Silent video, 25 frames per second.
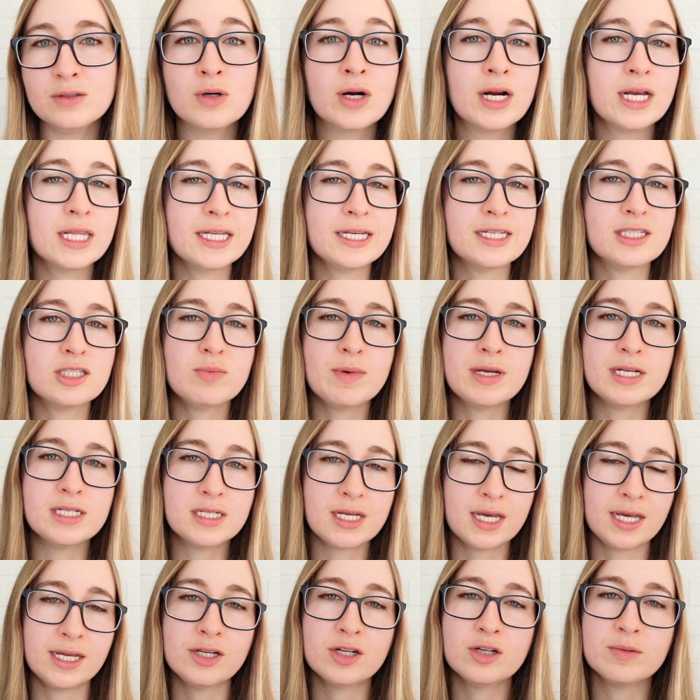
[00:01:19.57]
or at least
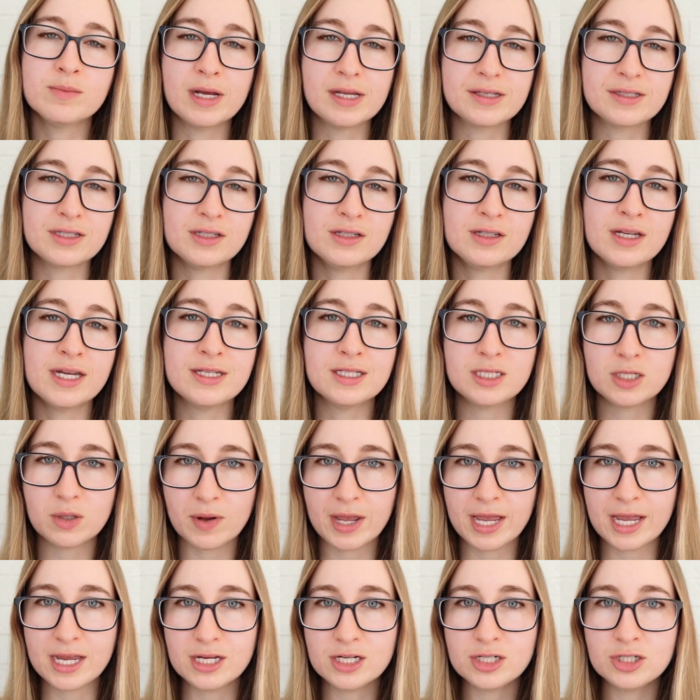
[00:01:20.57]
maintain your muscle as you
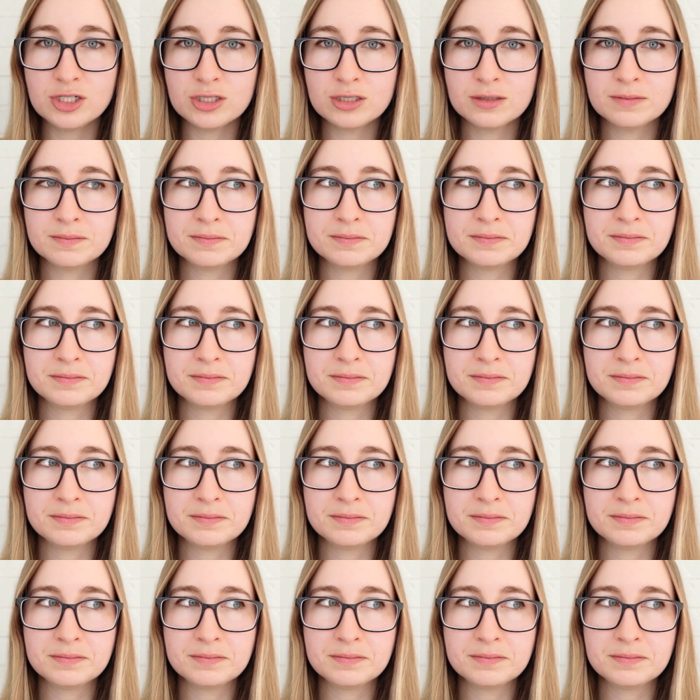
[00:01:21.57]
age,